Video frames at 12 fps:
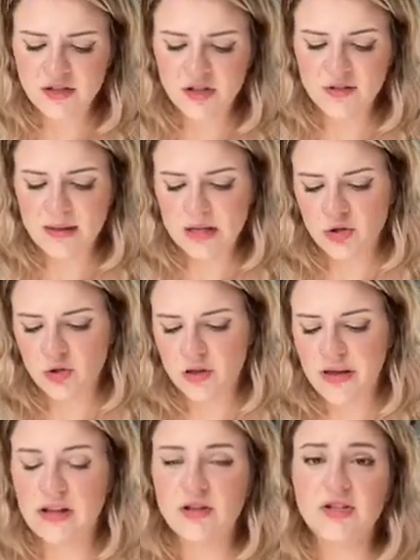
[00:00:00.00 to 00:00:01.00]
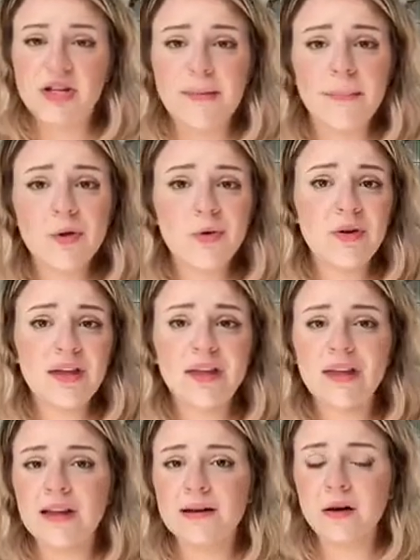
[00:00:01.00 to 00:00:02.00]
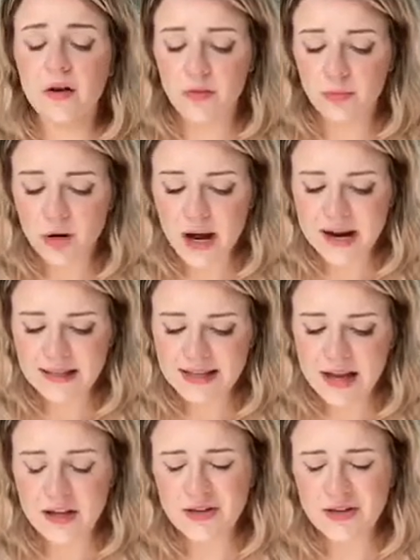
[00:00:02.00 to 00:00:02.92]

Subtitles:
Just make sure that you're shampooing and getting all the product out.